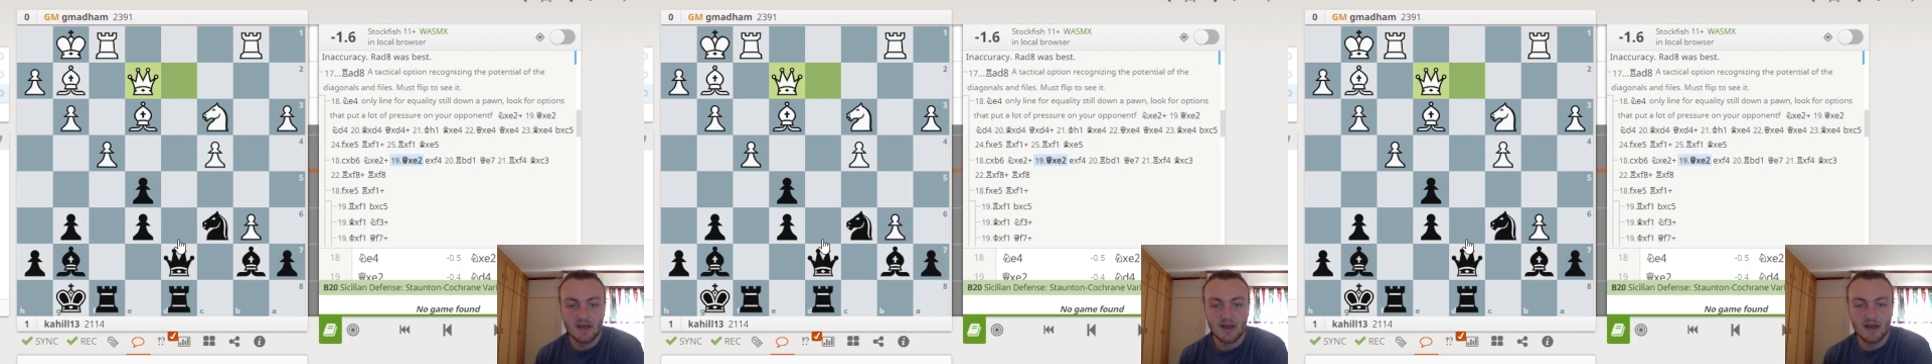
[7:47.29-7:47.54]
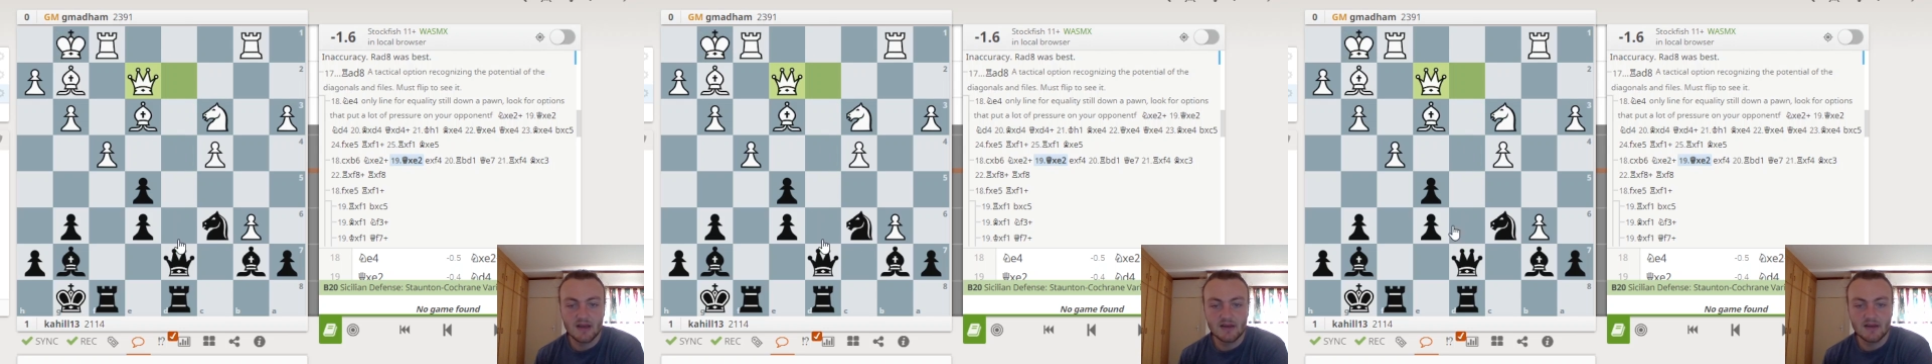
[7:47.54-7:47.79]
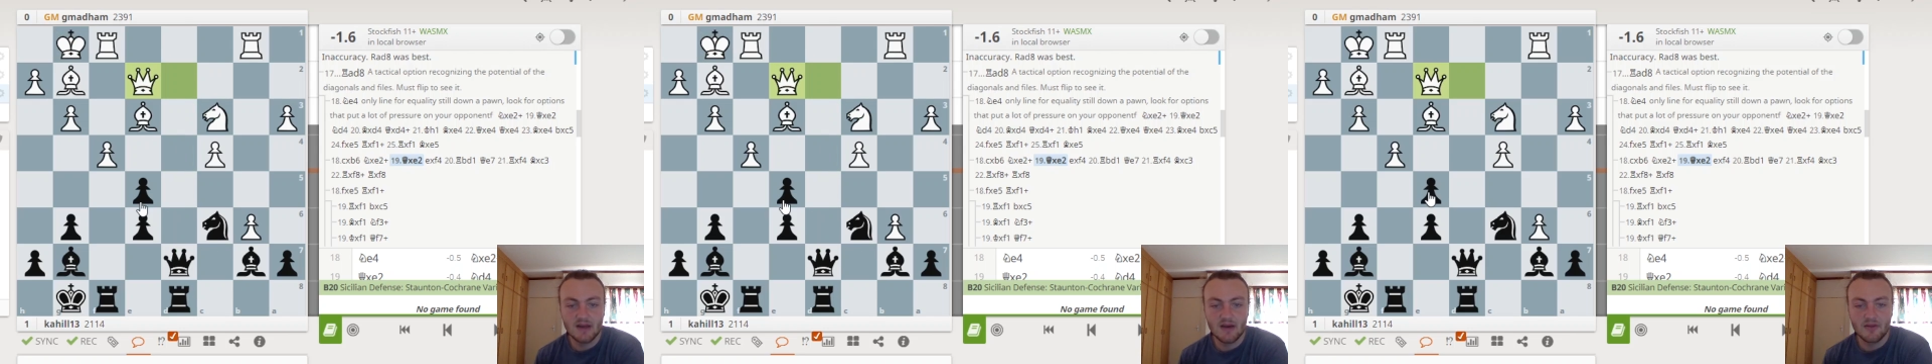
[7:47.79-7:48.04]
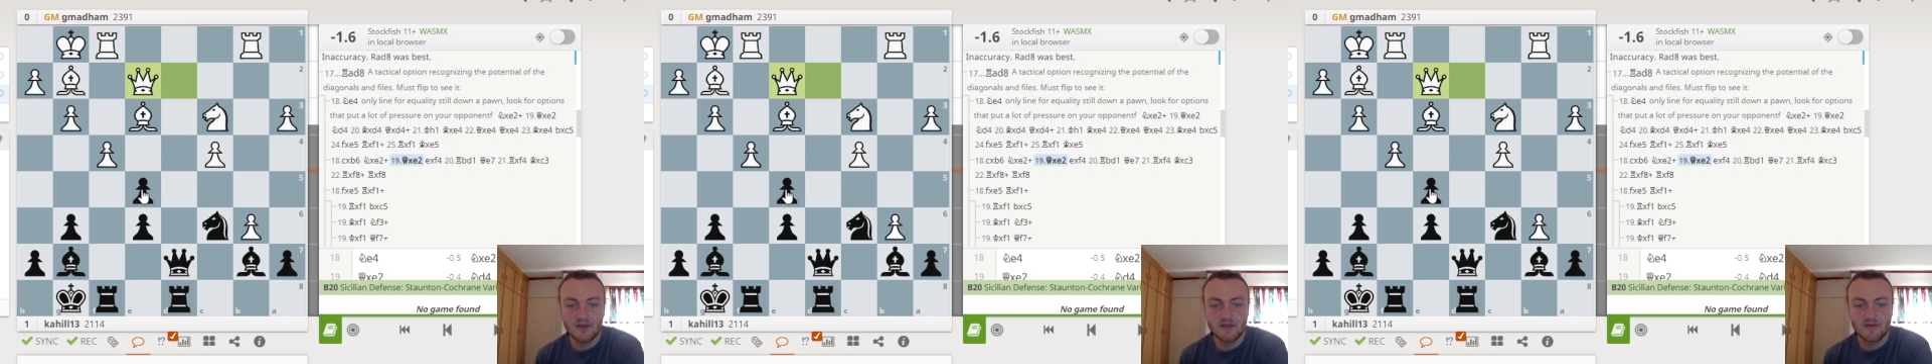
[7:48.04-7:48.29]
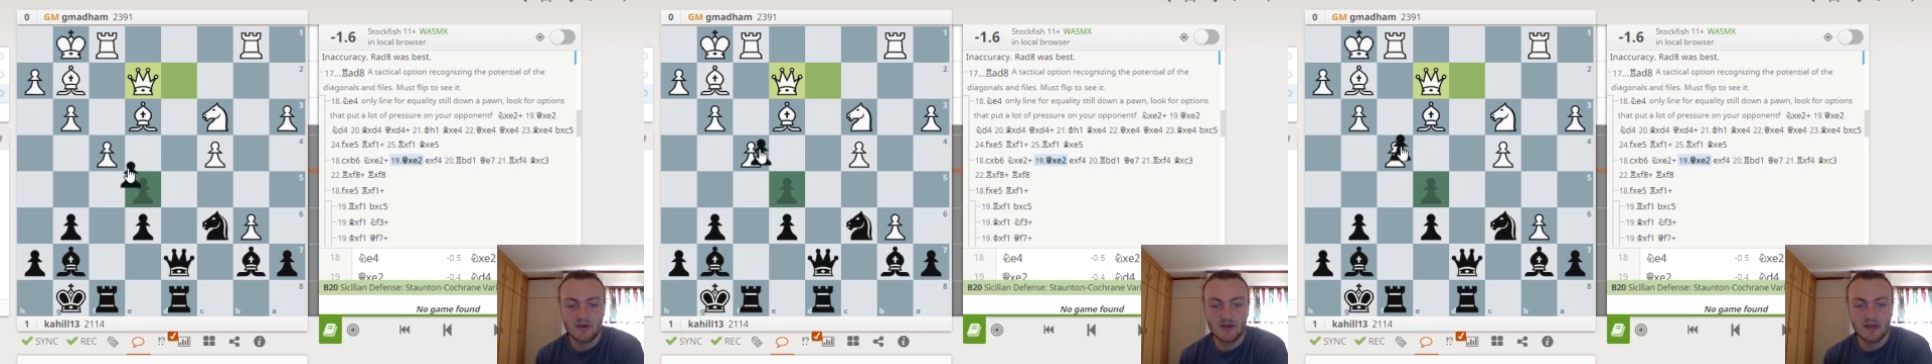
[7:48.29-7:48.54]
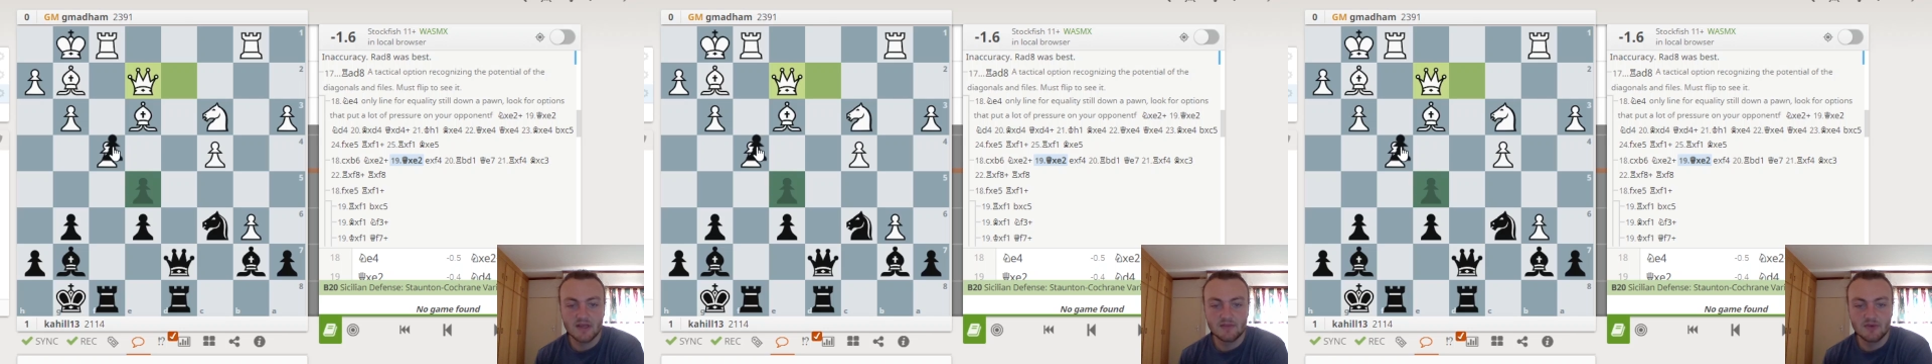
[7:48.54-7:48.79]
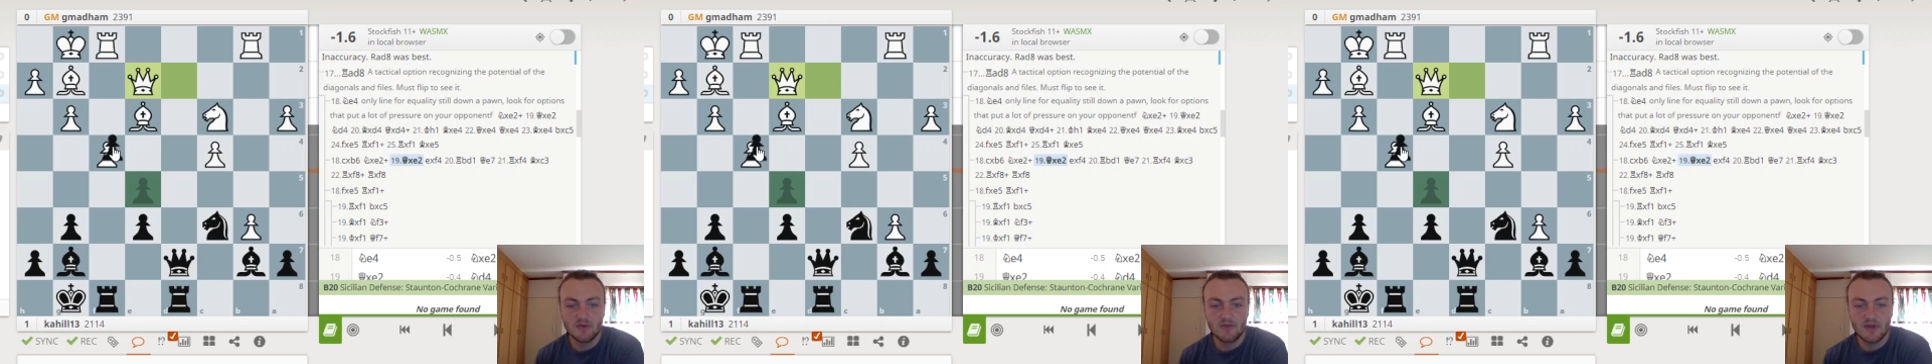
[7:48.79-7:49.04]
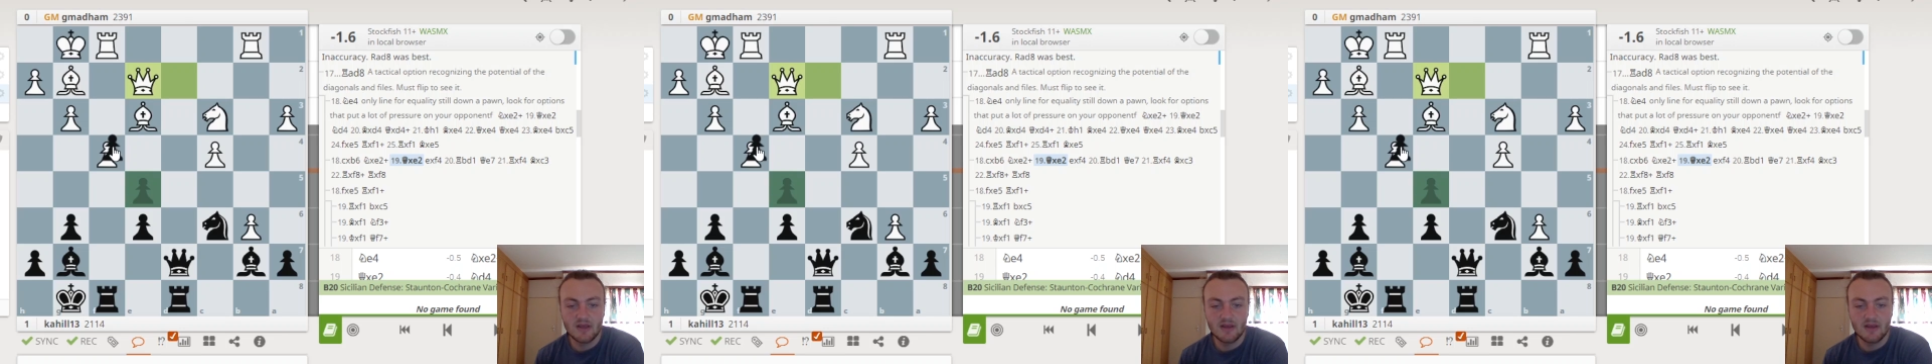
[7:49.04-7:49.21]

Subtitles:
And now this very nice move,